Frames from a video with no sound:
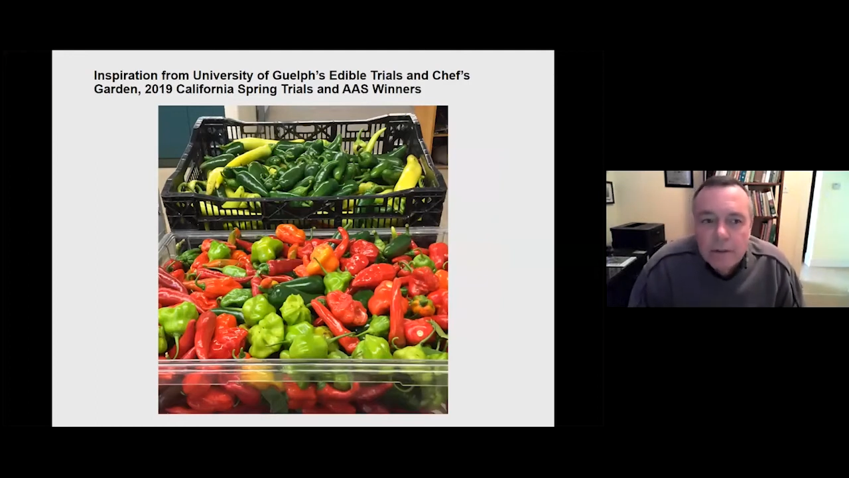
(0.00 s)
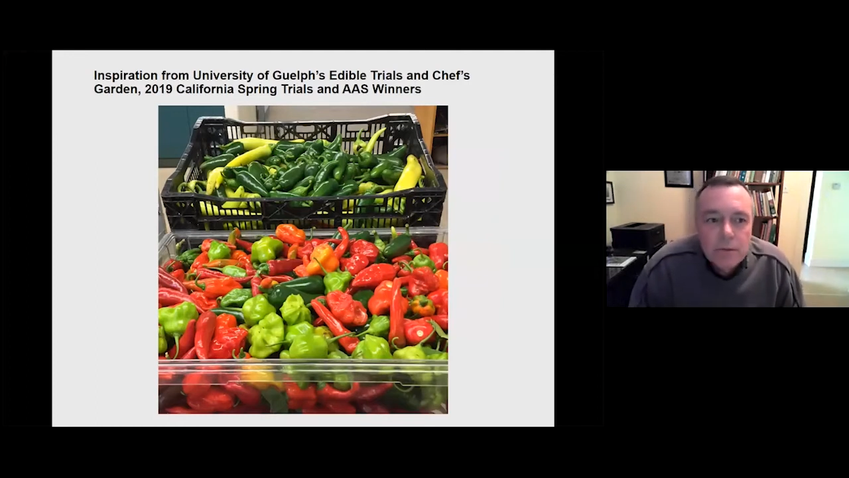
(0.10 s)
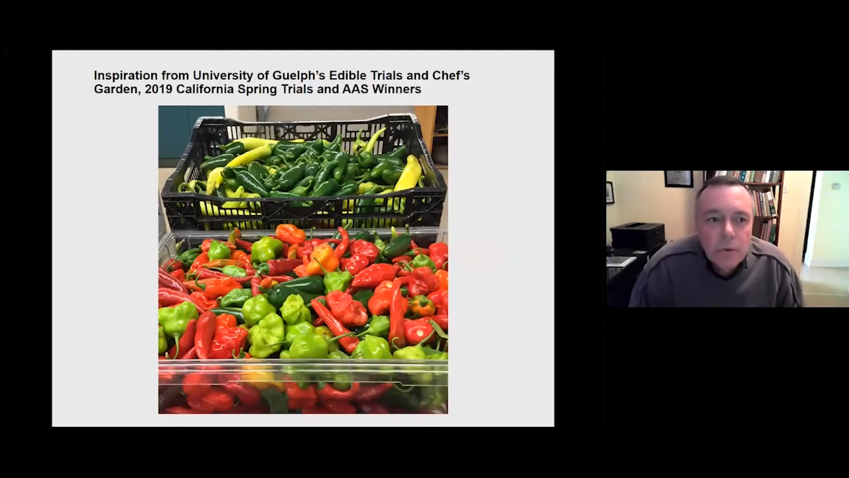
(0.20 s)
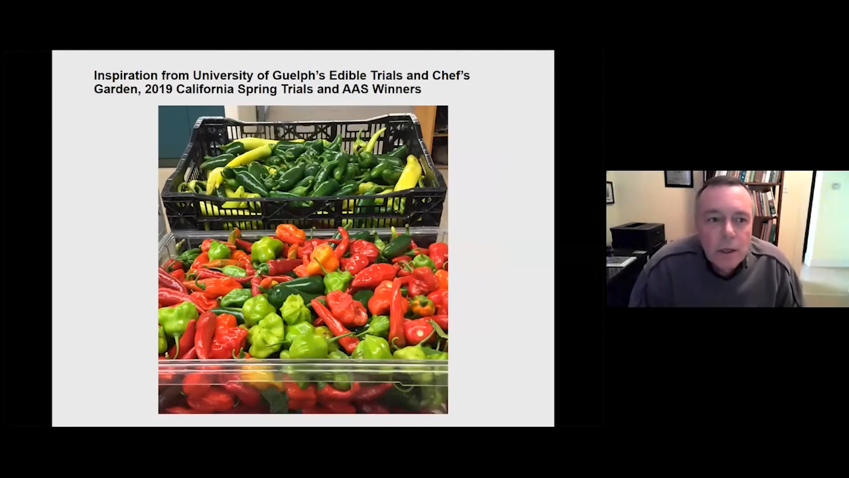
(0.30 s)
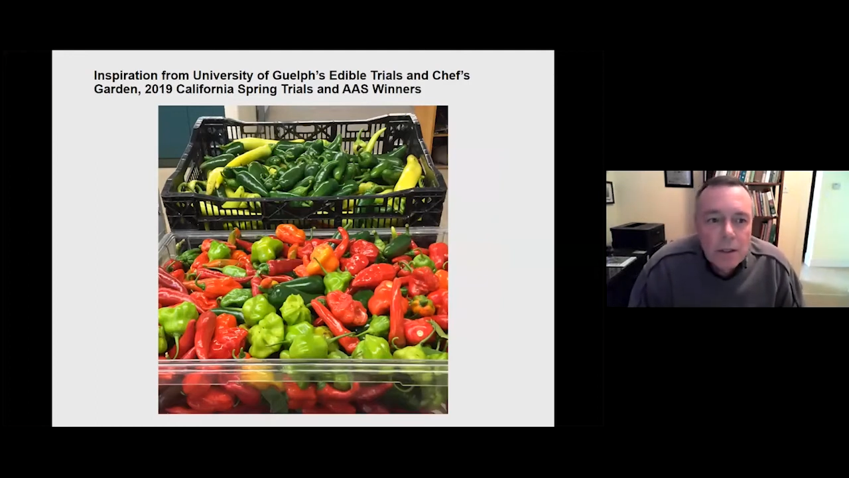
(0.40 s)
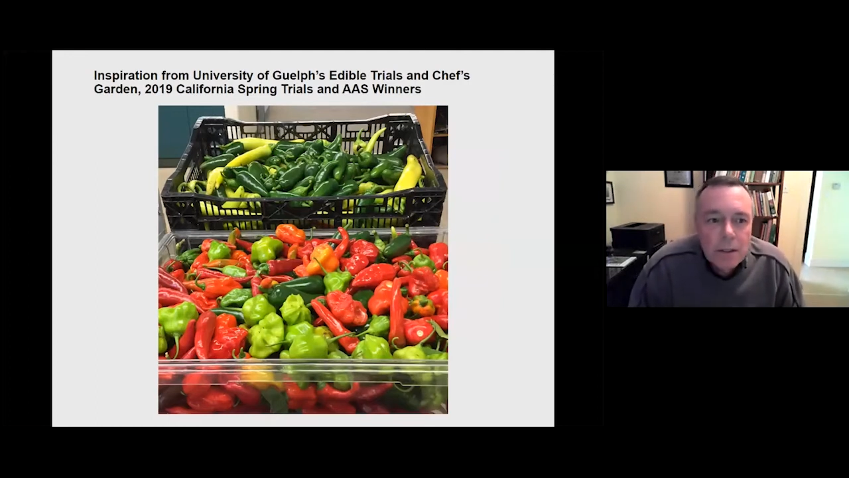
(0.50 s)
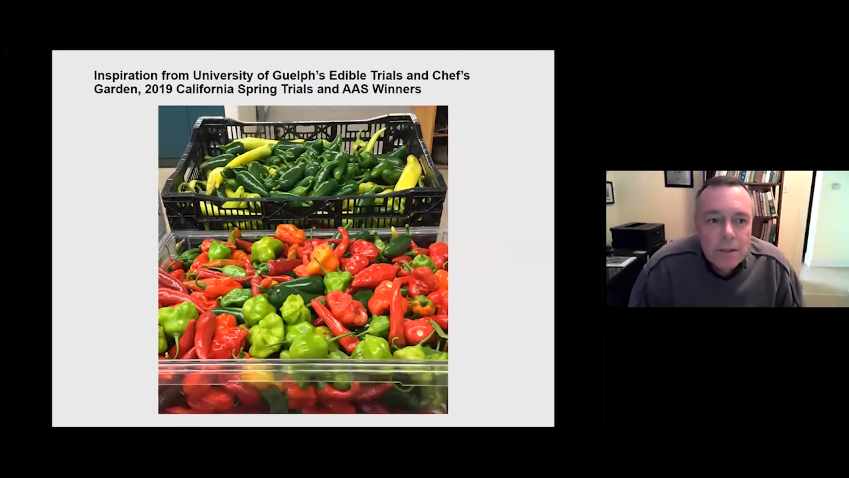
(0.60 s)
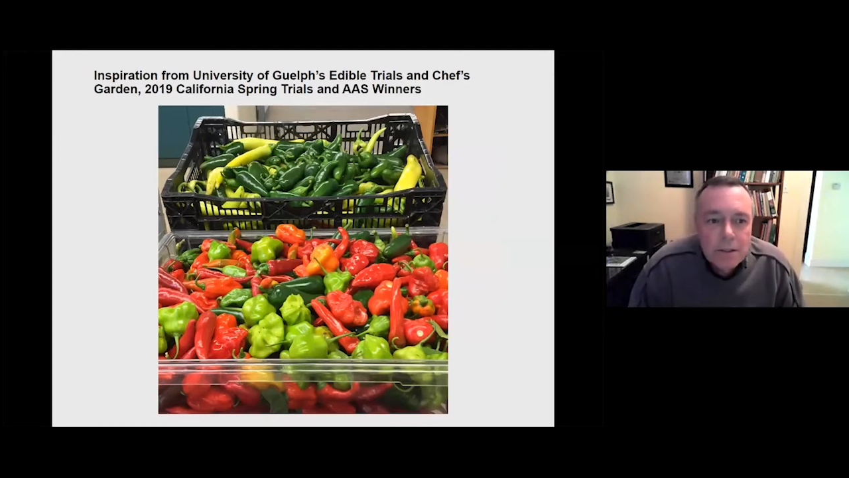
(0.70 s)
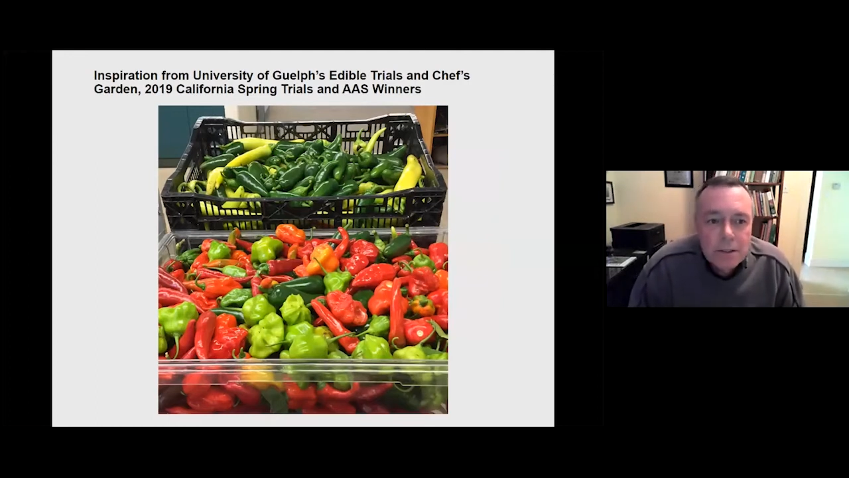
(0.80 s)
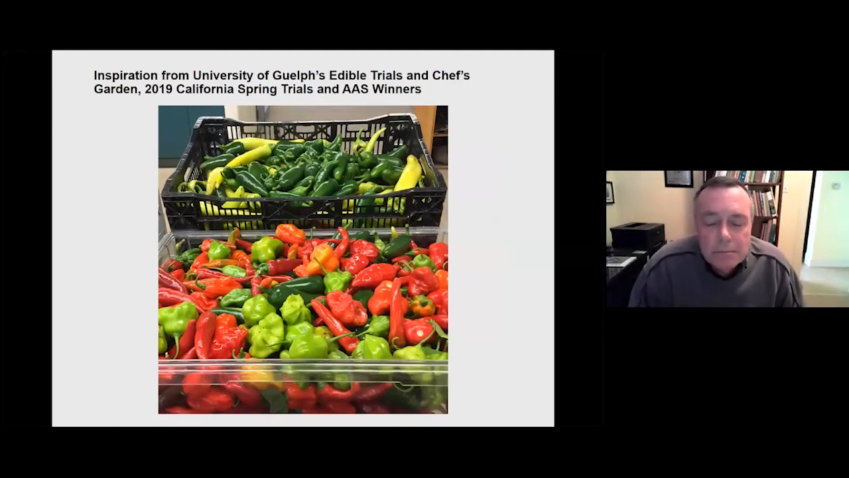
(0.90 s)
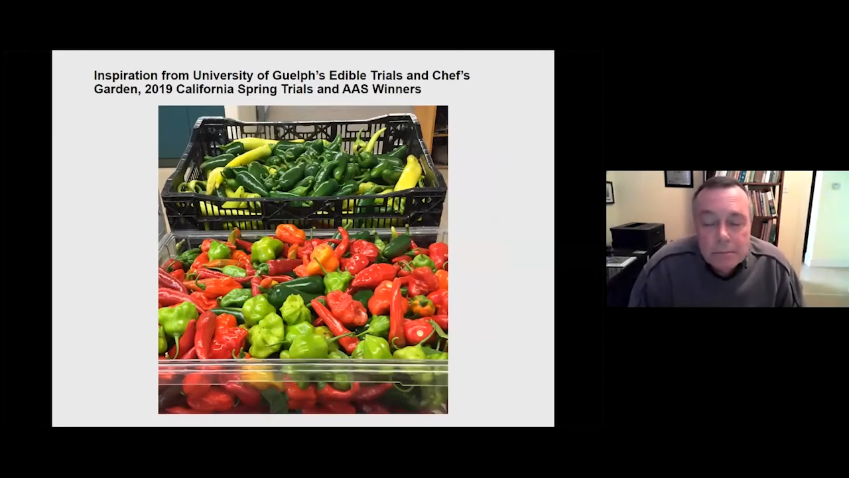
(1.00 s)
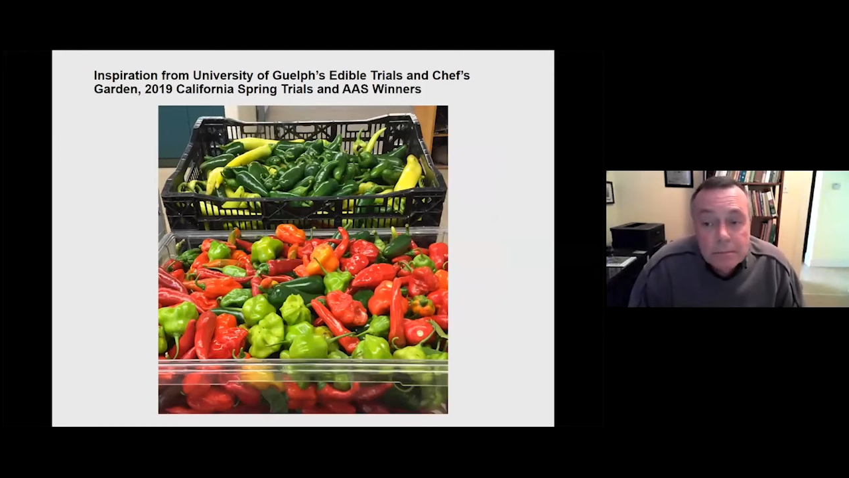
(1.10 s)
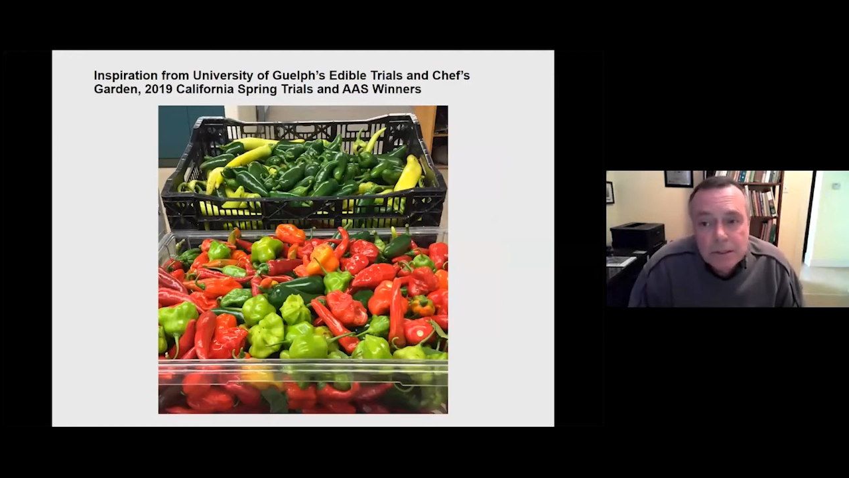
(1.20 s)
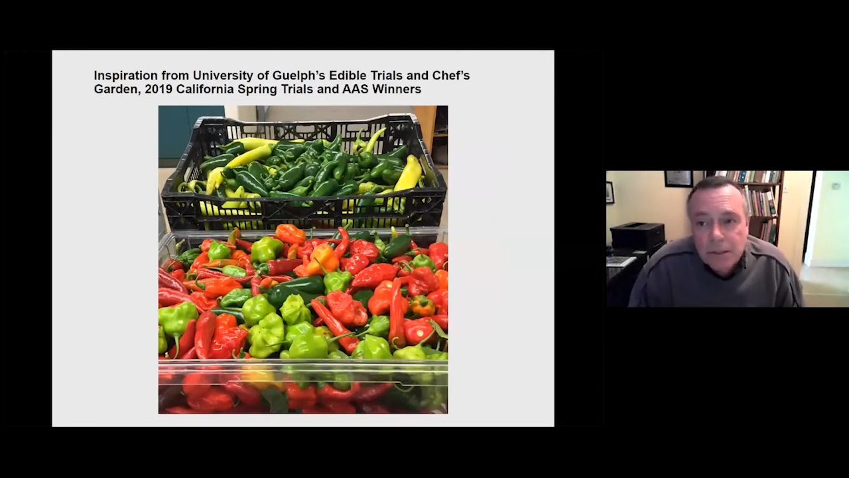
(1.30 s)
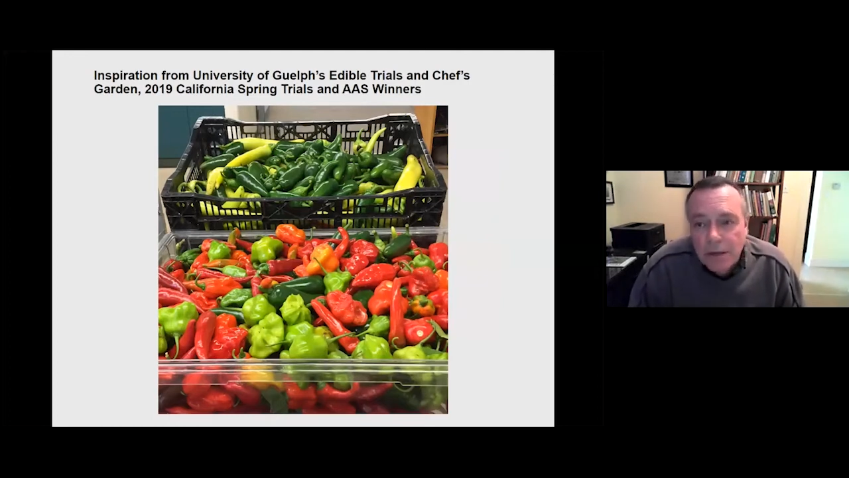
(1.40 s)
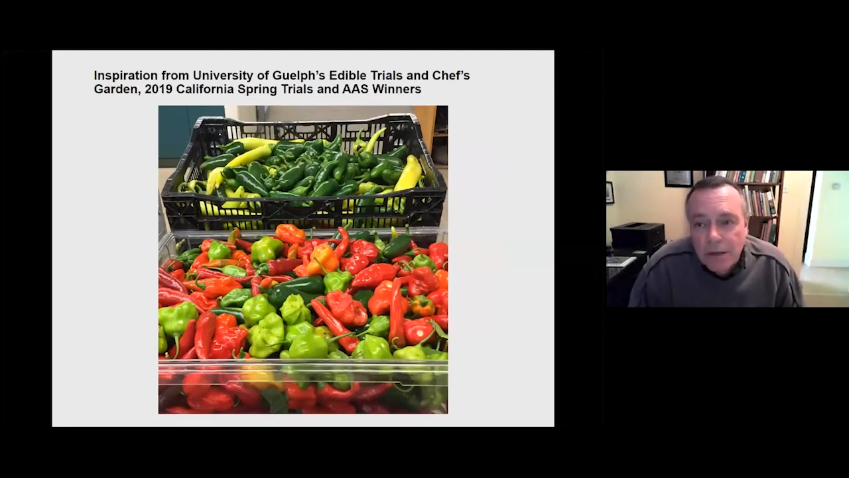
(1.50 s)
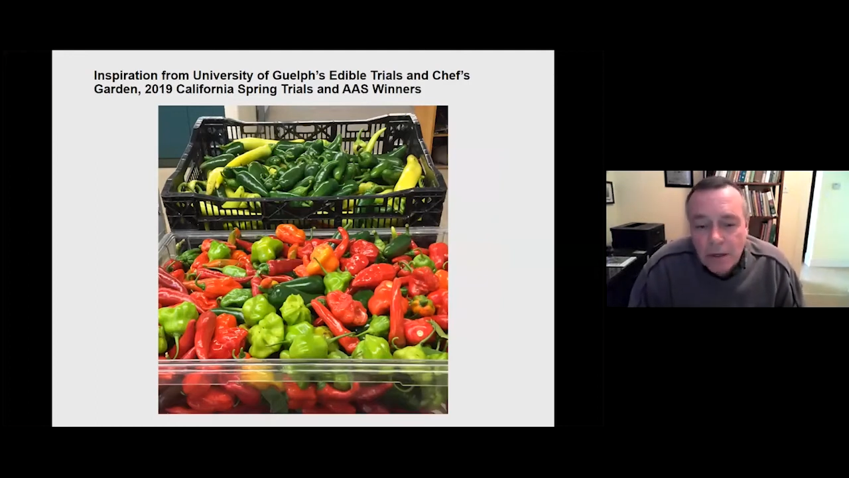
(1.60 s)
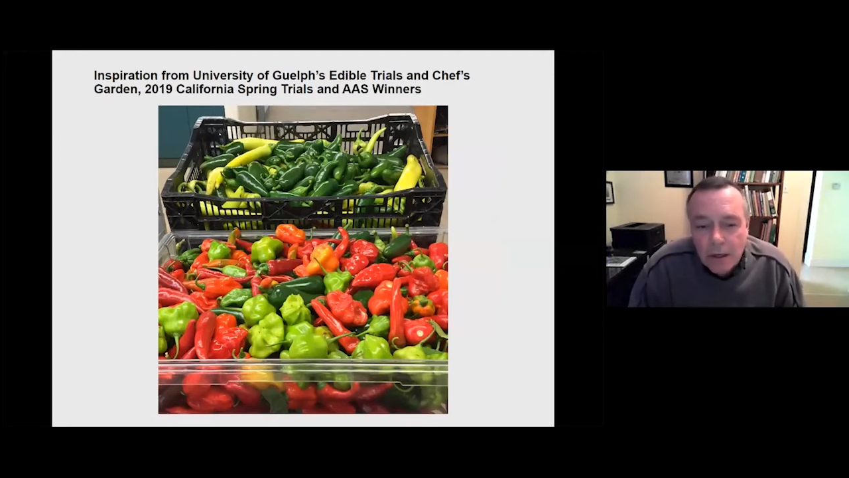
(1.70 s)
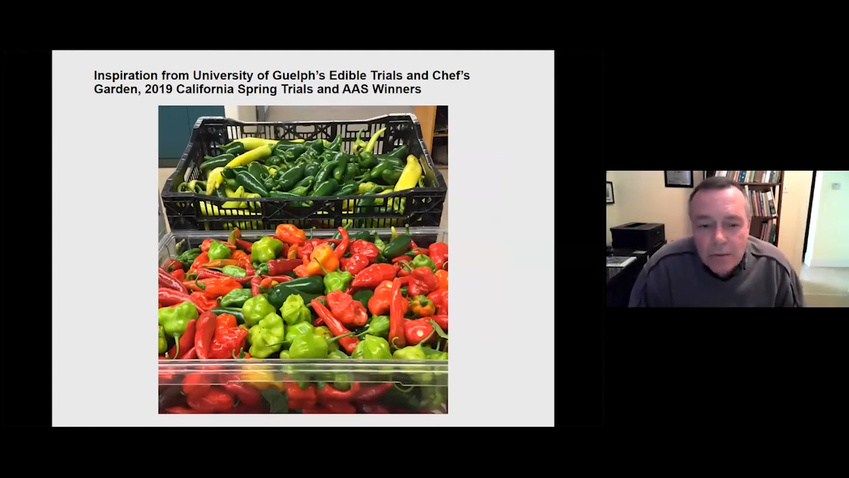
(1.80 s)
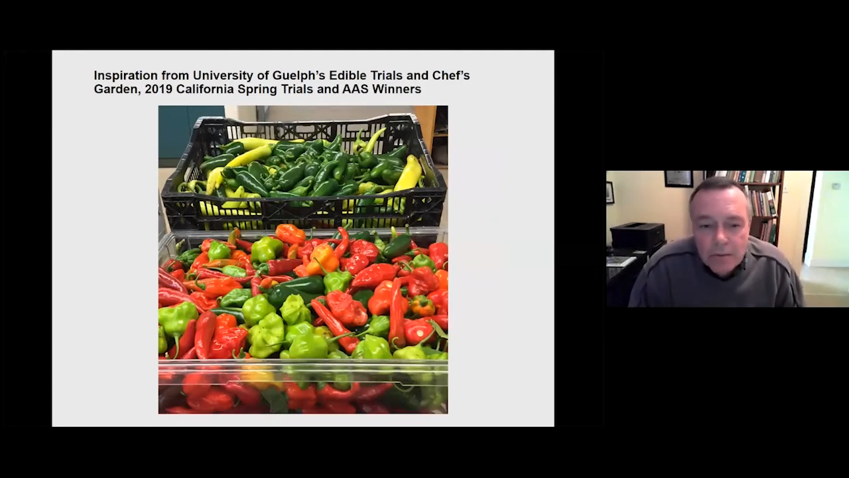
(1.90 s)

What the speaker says: as well as a chef's garden,